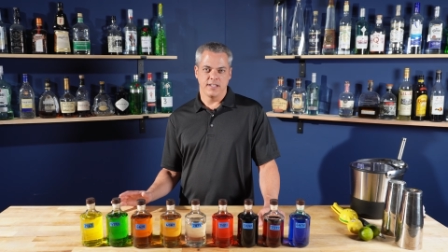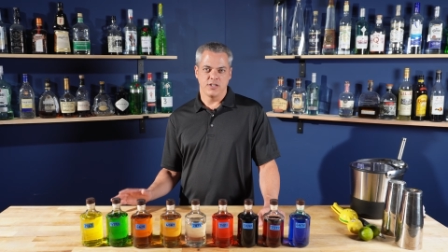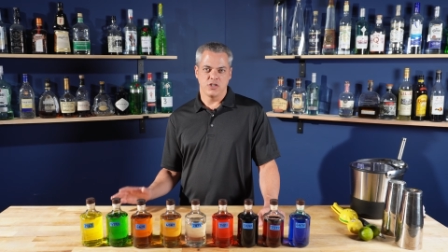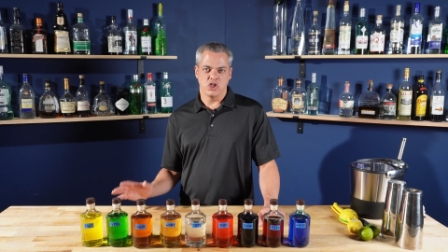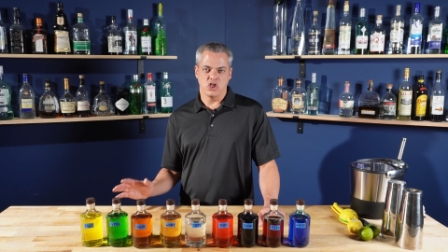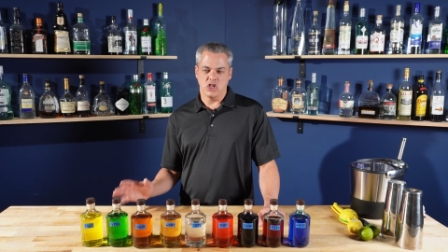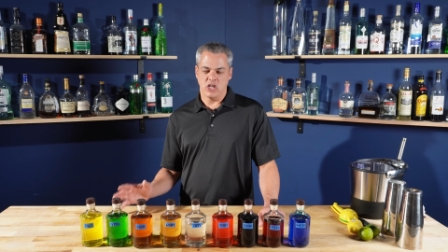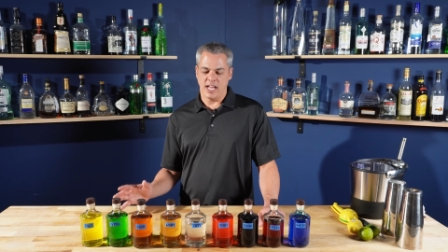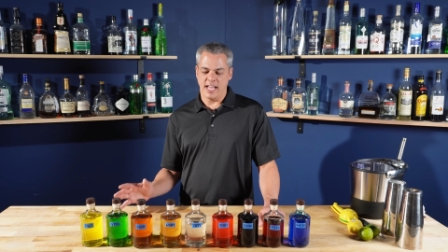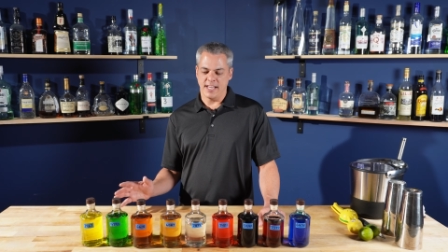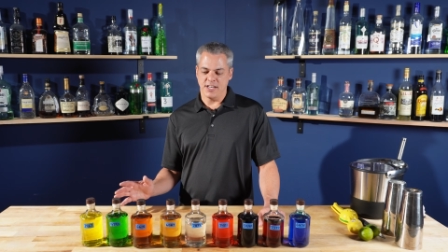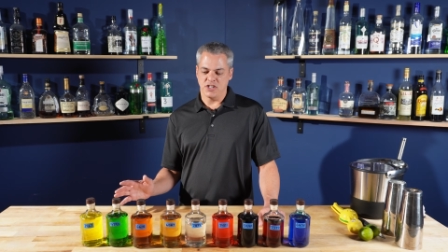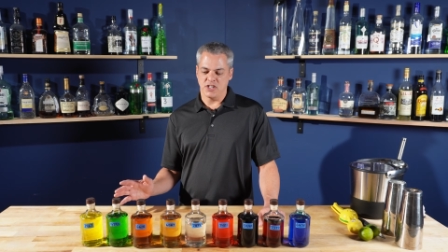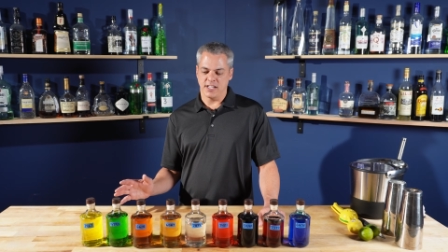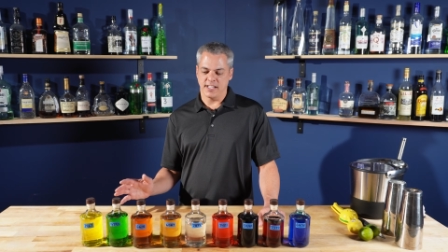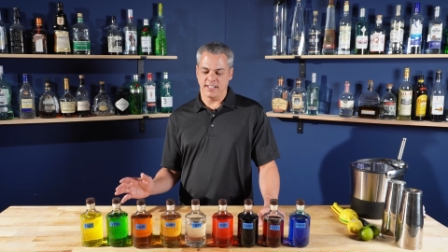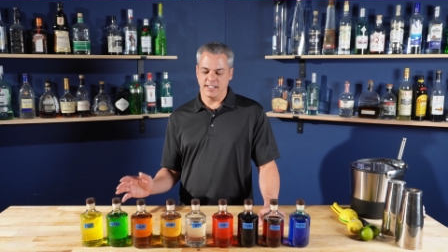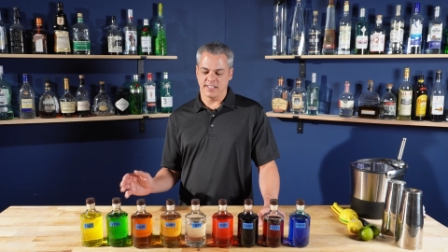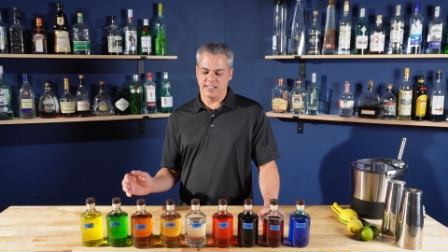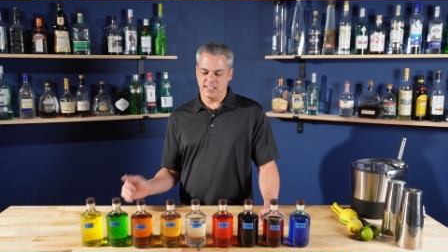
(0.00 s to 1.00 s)

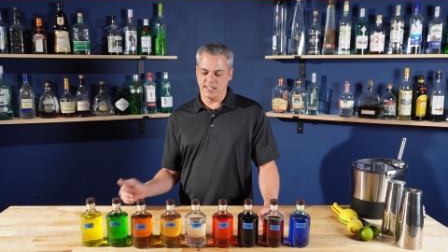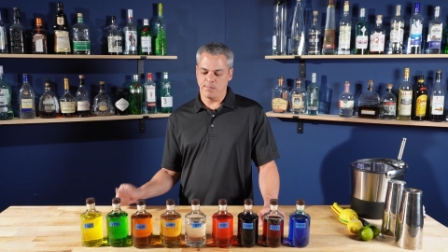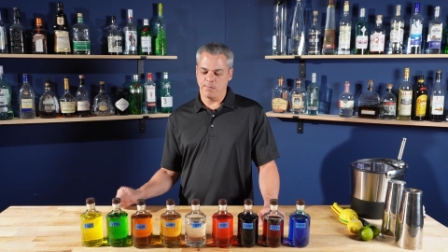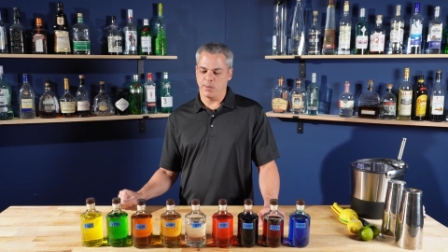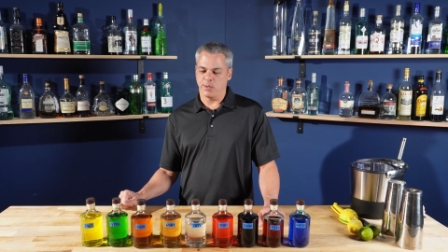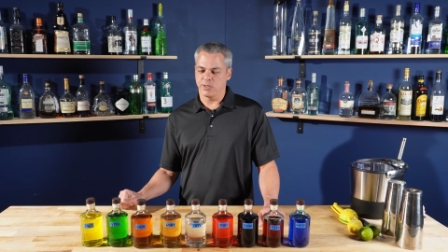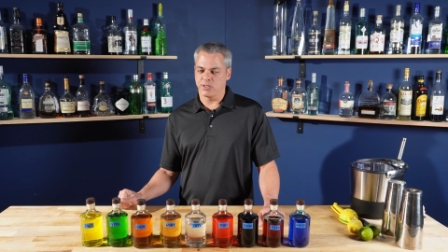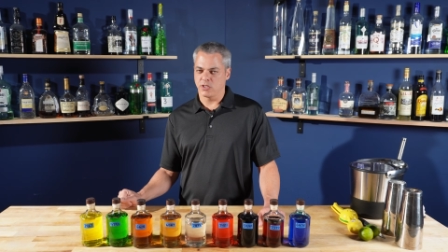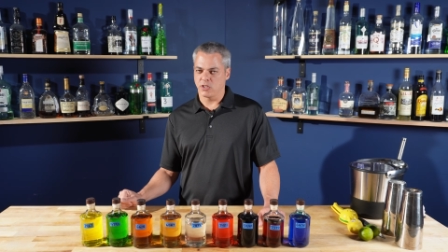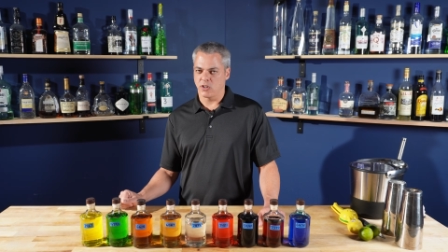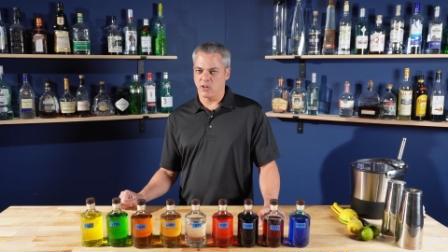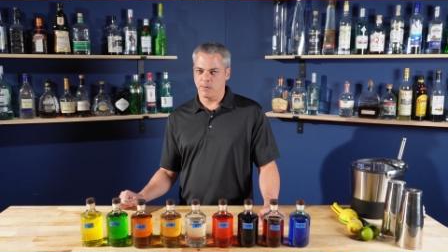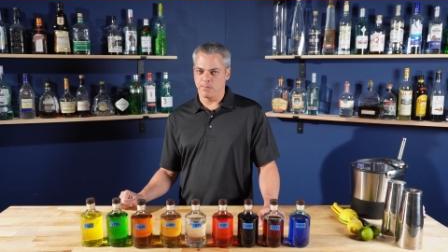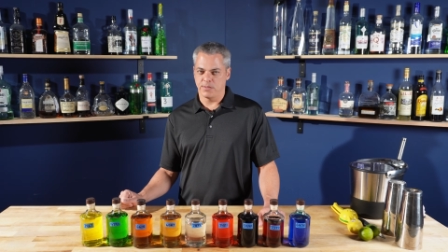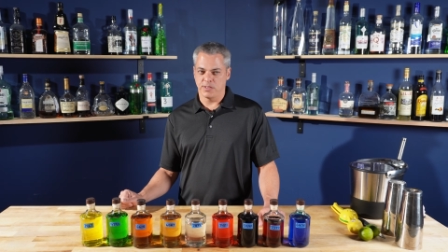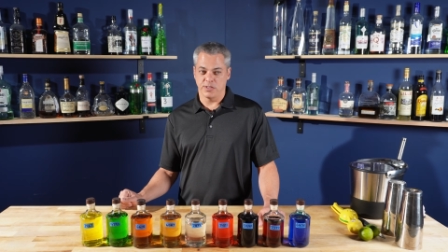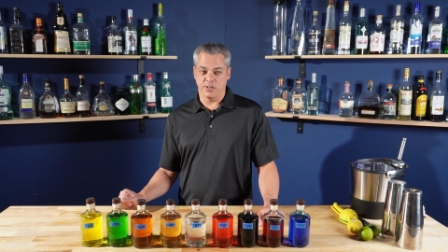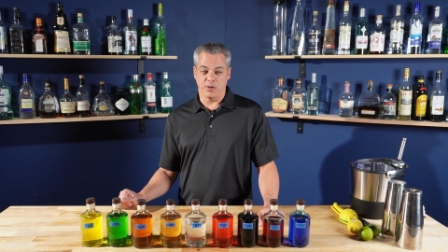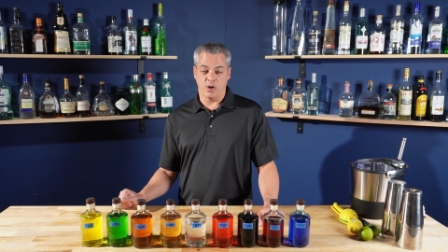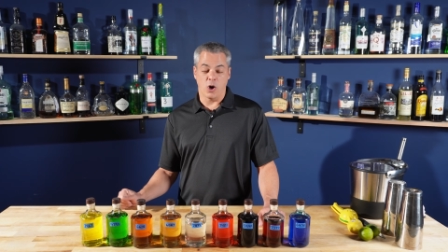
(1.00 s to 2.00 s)
changing the simple syrup
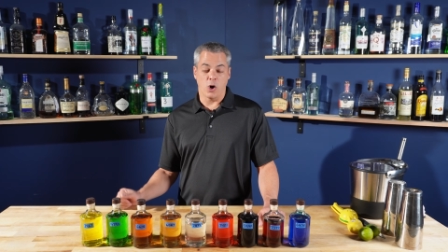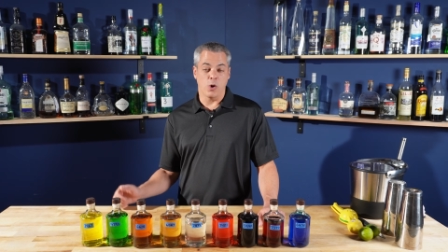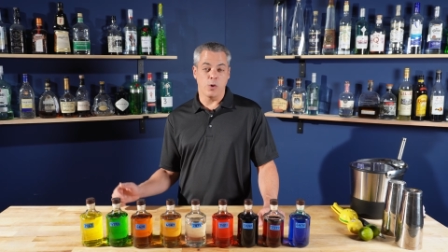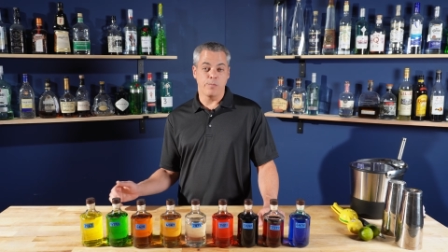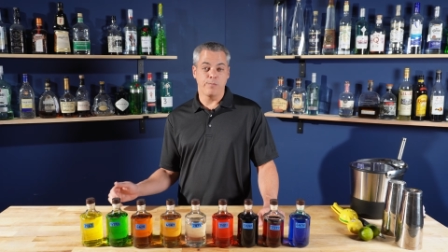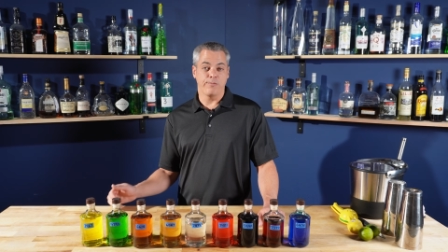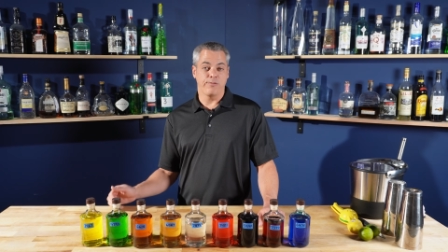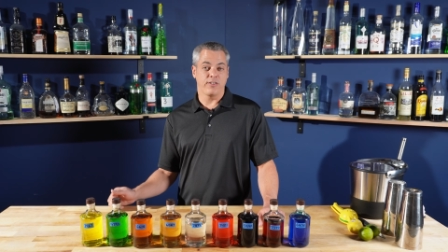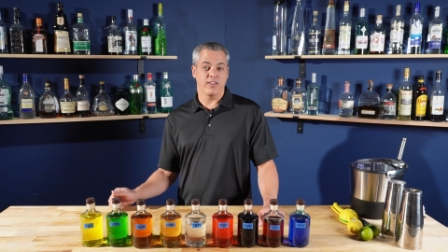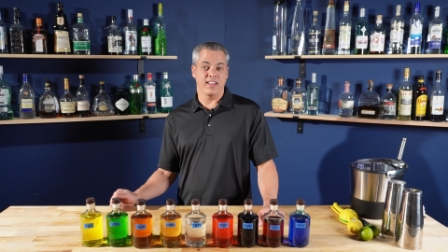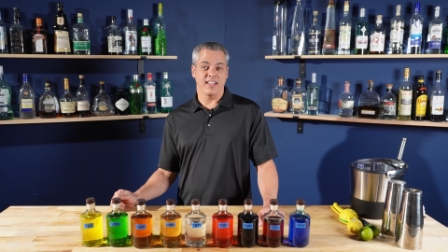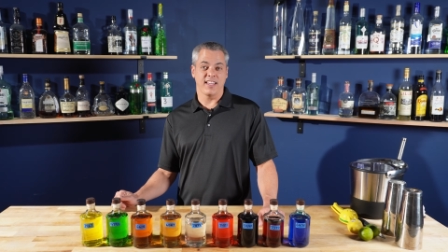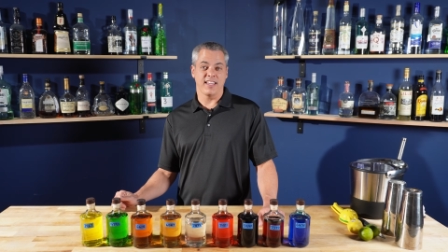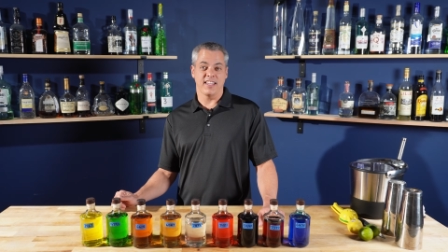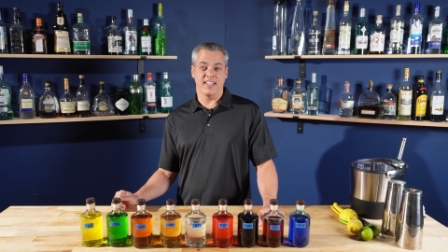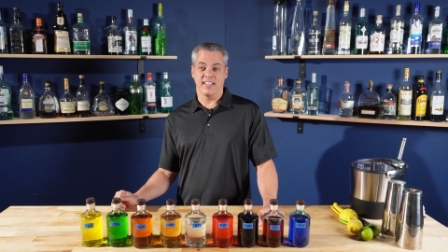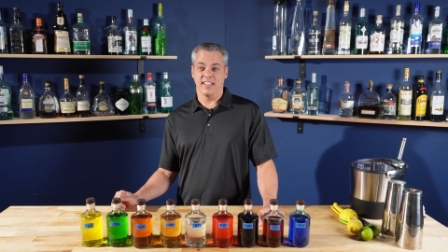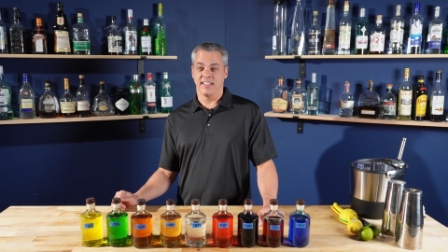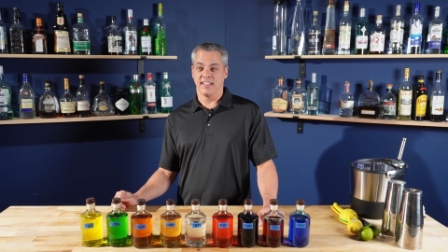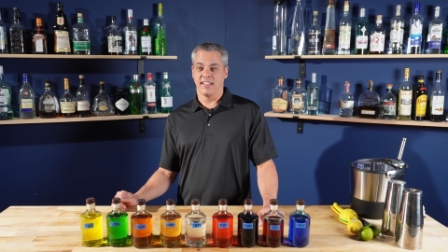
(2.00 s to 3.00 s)
to
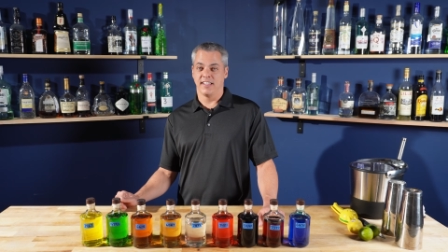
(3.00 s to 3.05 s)
hopefully